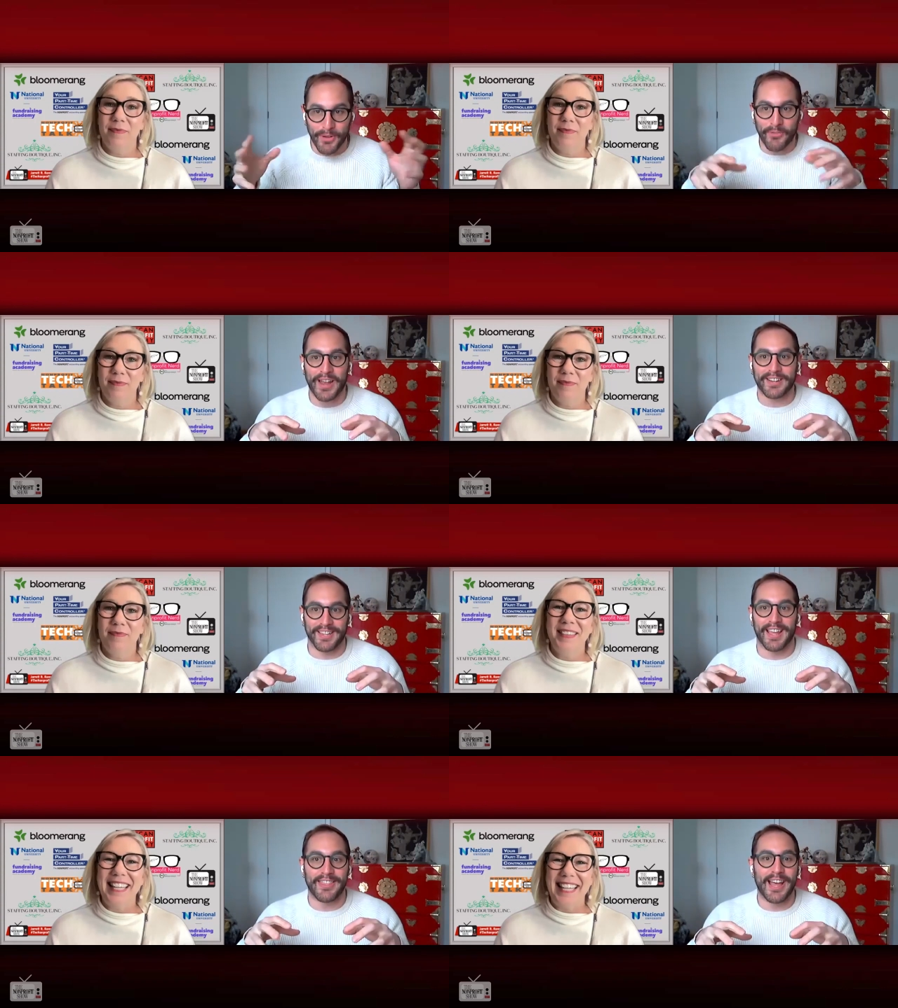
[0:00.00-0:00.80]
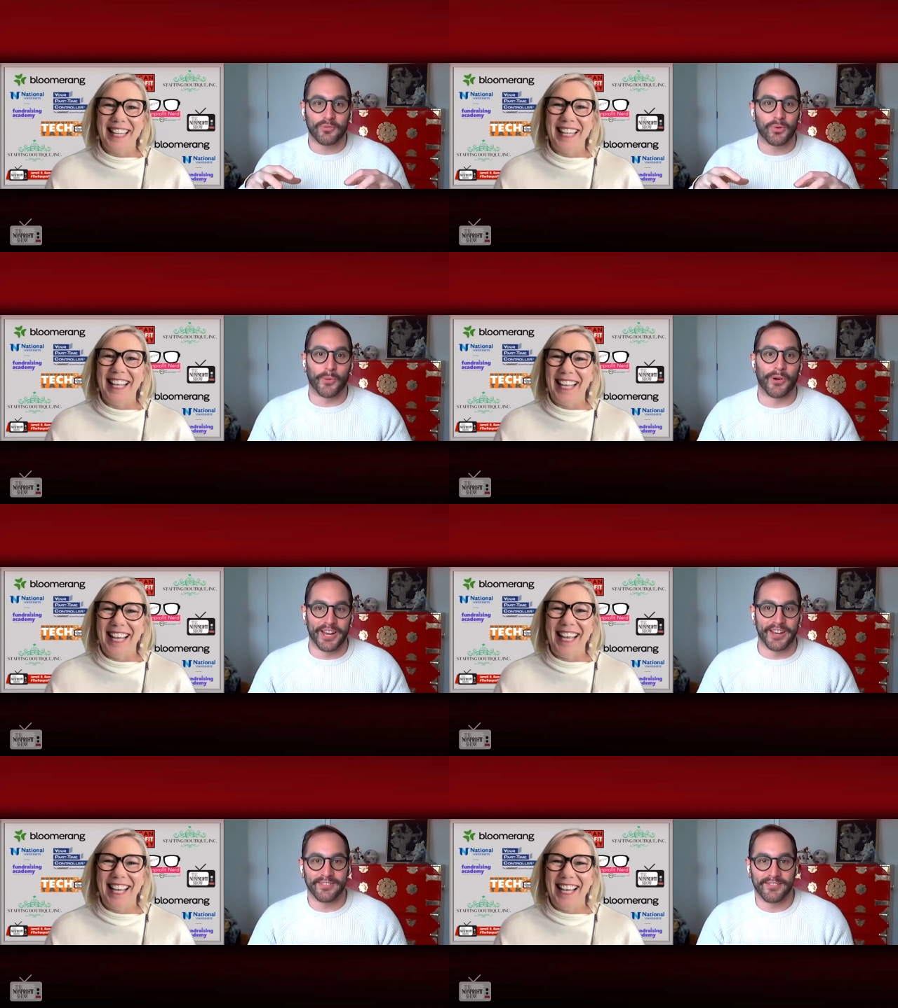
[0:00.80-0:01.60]
Speaker 1: That's what we're in.
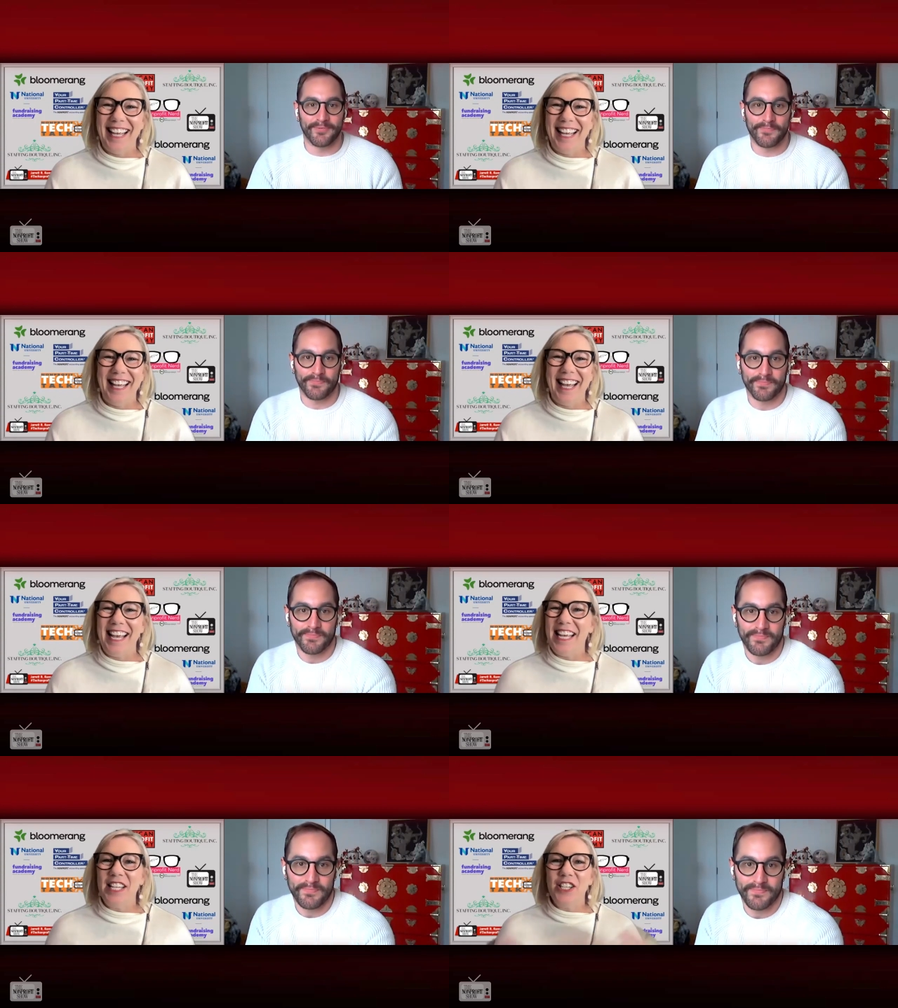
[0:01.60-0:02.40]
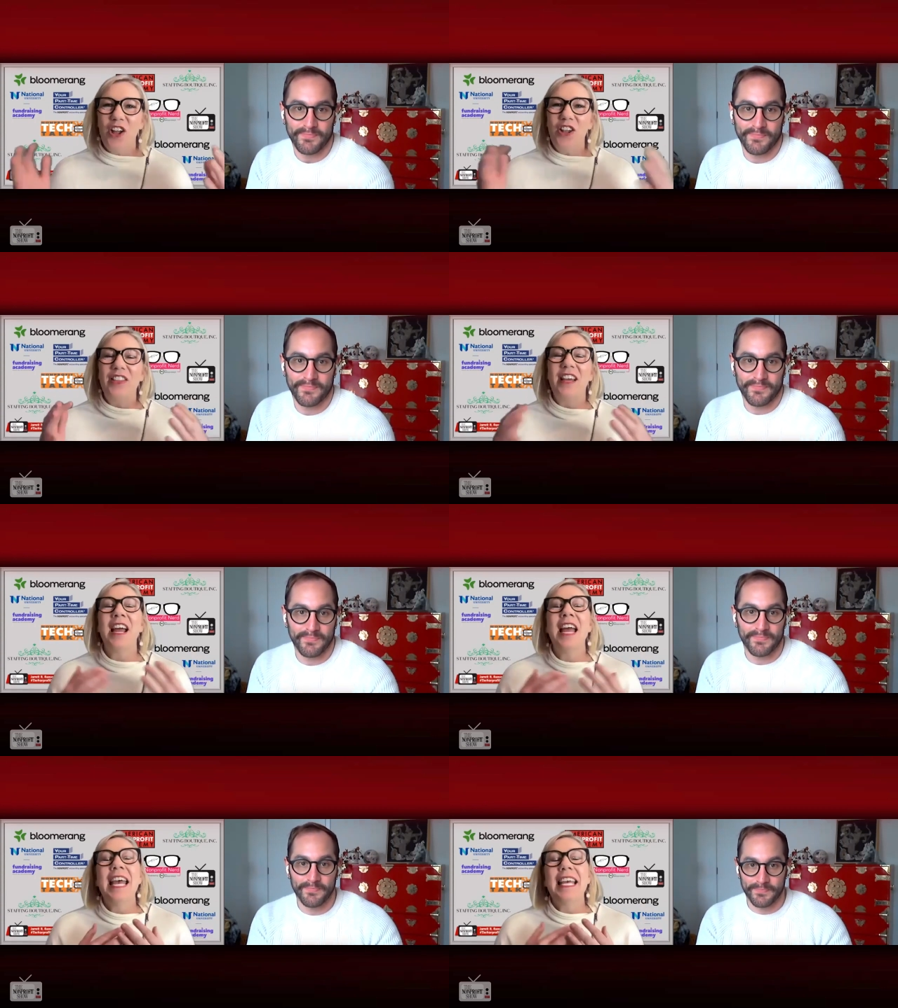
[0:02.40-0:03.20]
Speaker 2: It's all in
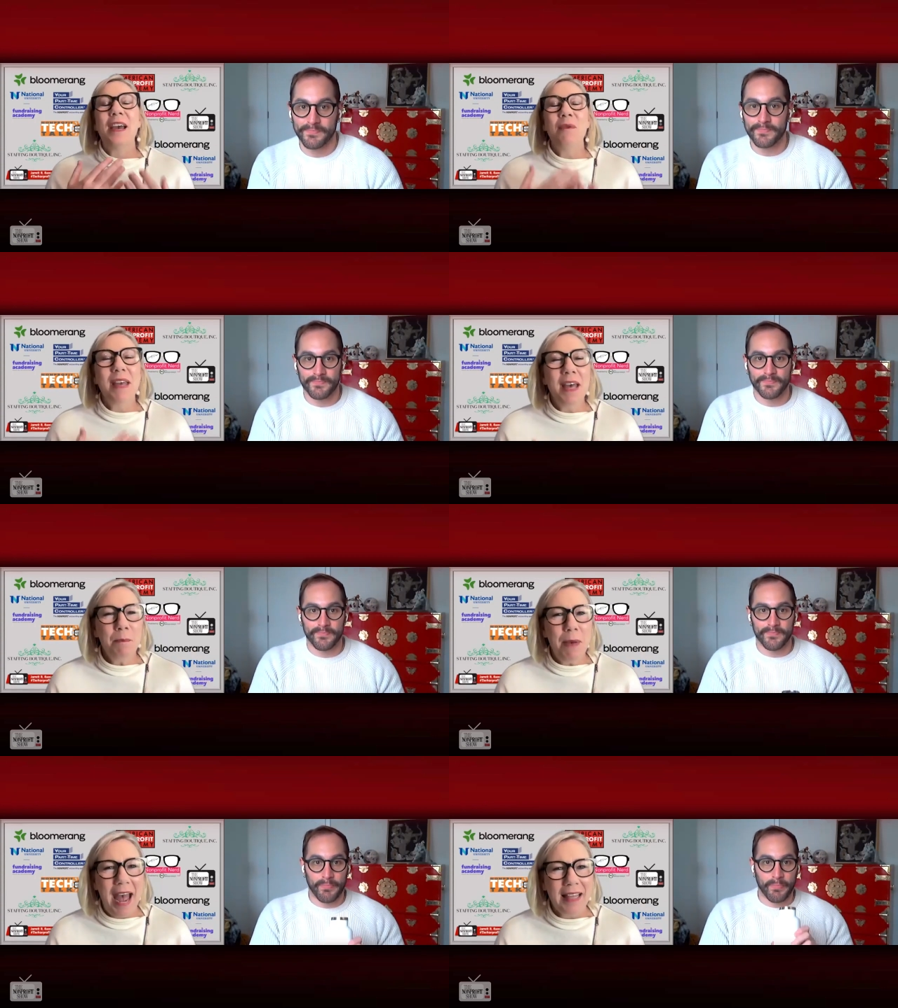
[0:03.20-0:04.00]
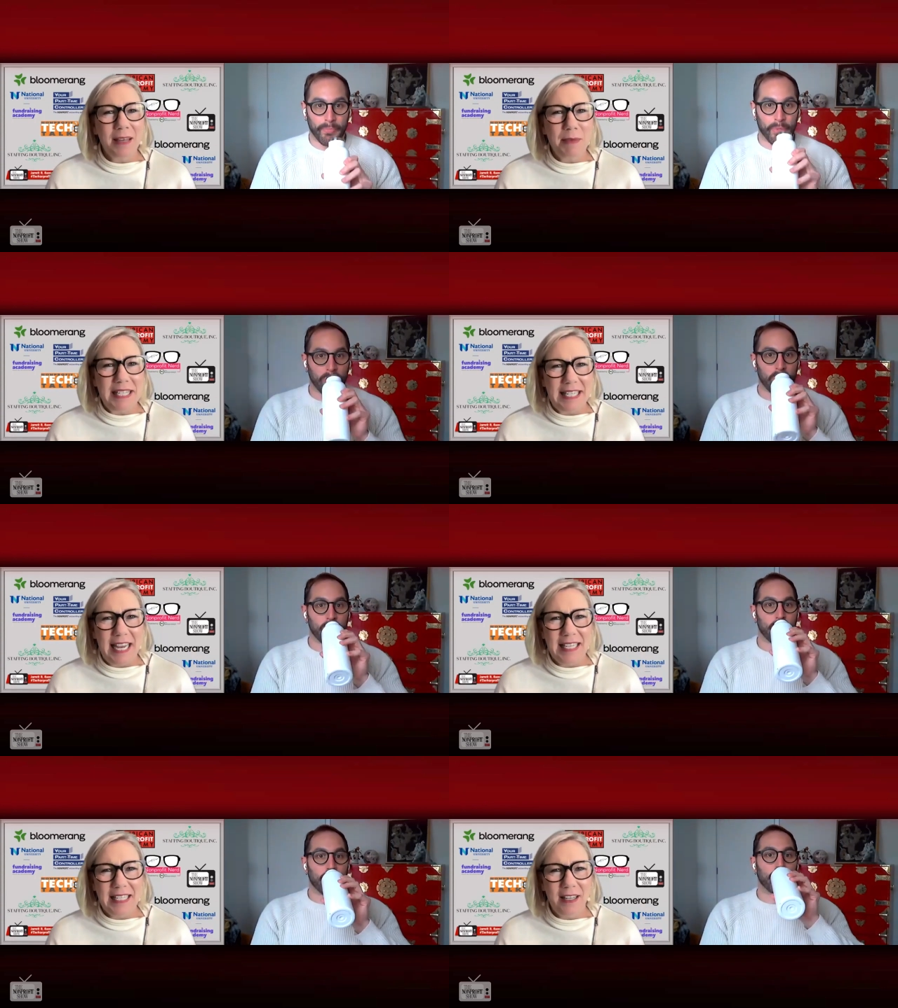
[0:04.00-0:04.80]
there. Can we unpack the
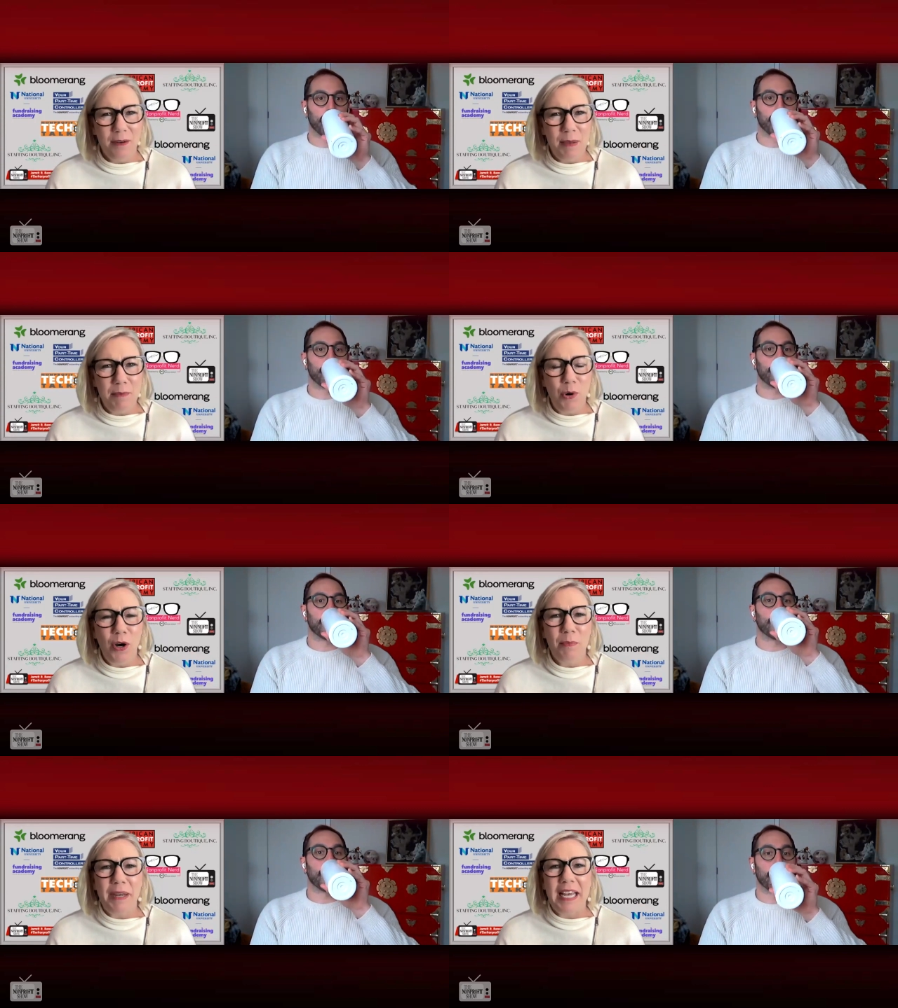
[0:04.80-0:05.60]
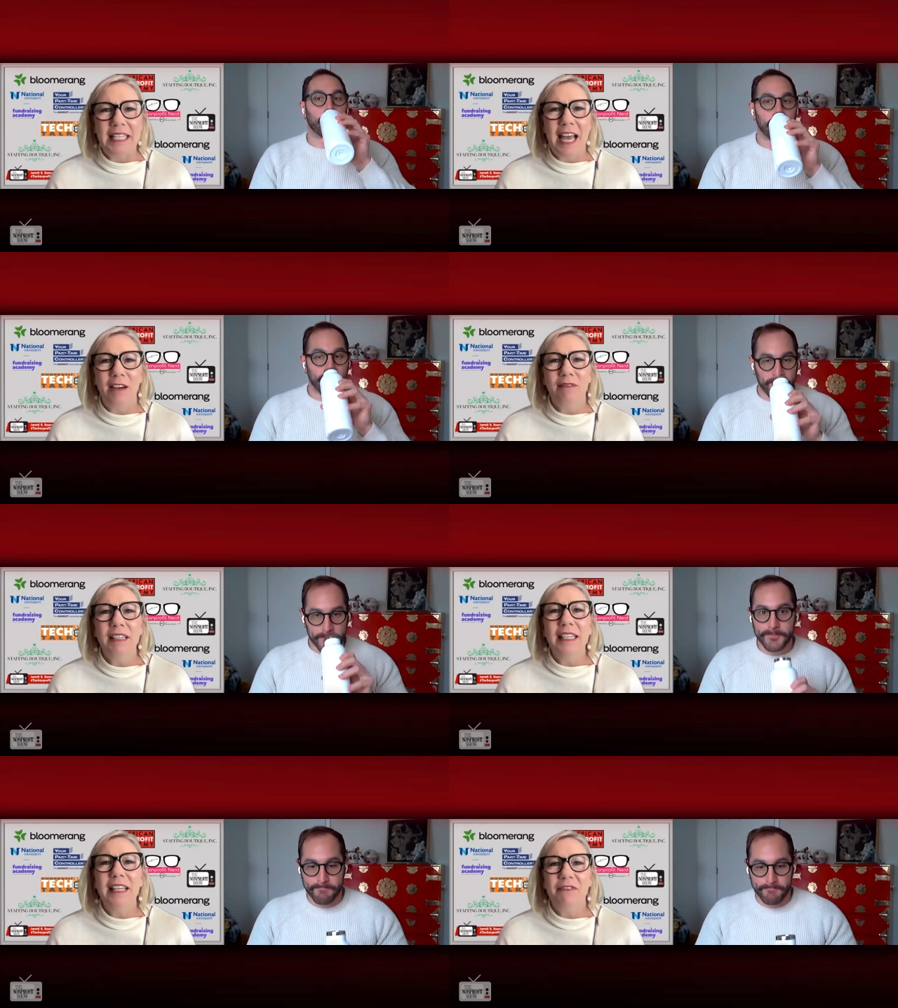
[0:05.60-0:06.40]
mistakes a little bit more? Because I
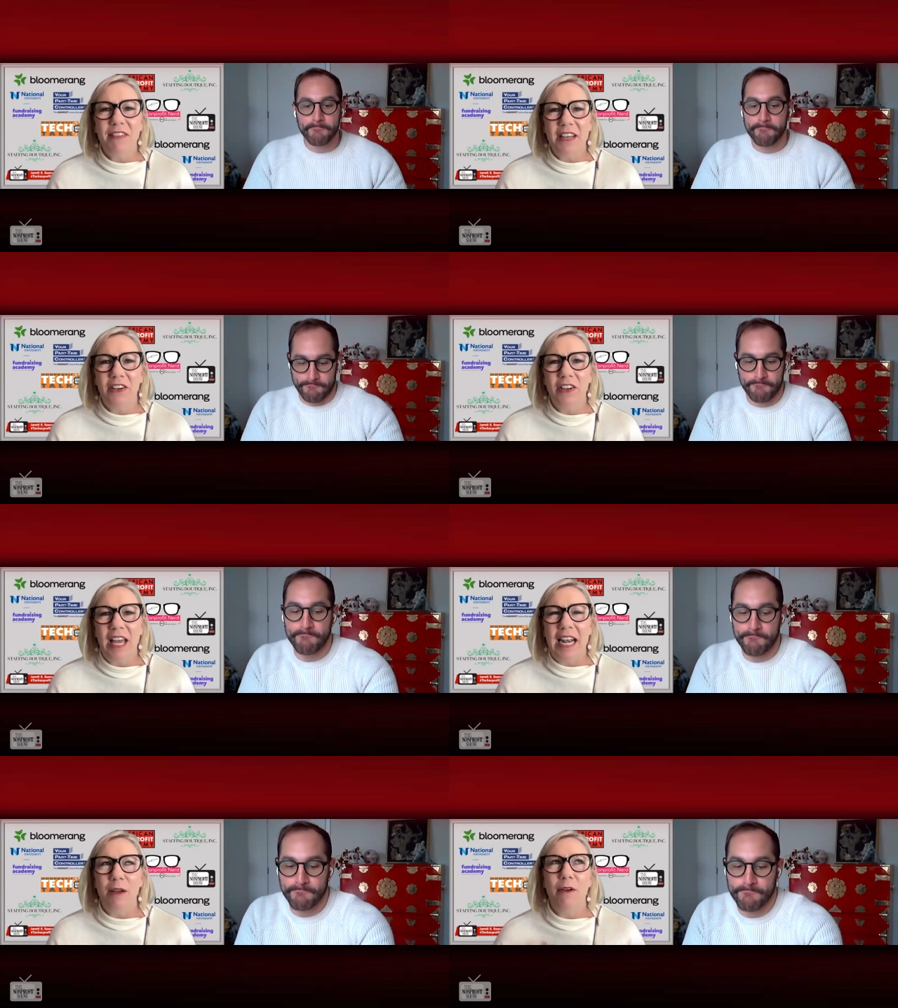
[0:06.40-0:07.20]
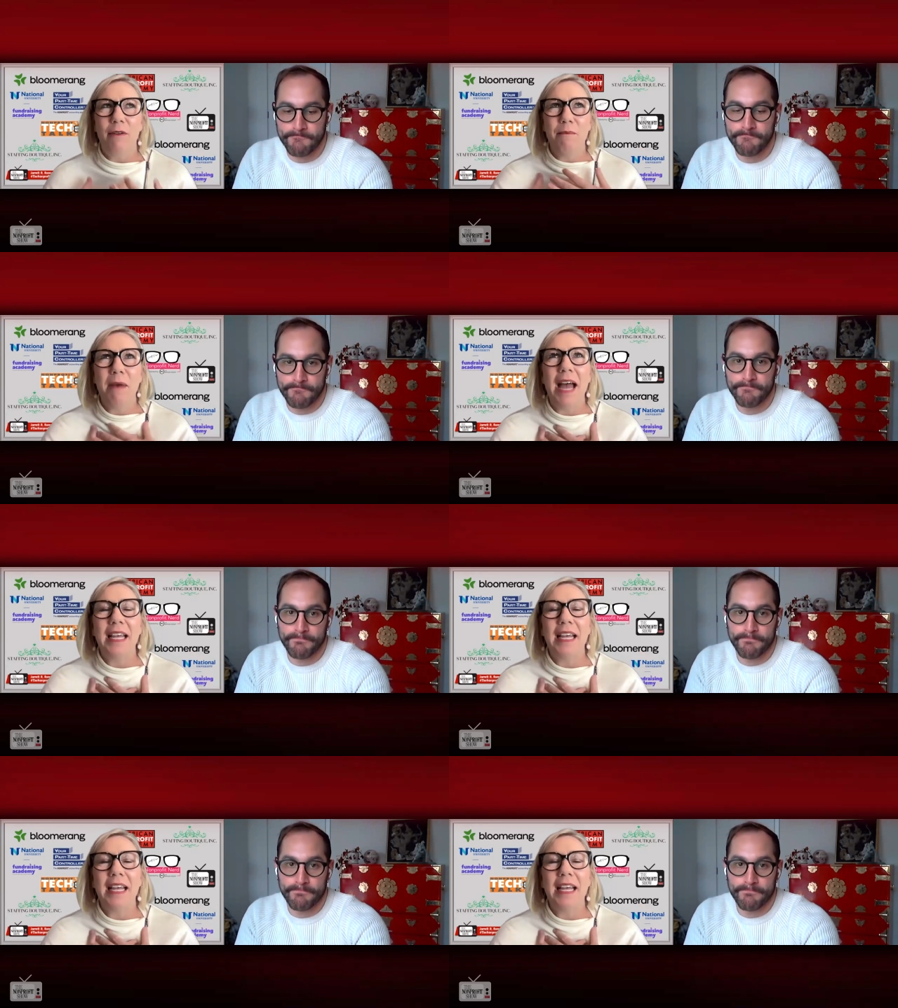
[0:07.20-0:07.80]
really feel, and my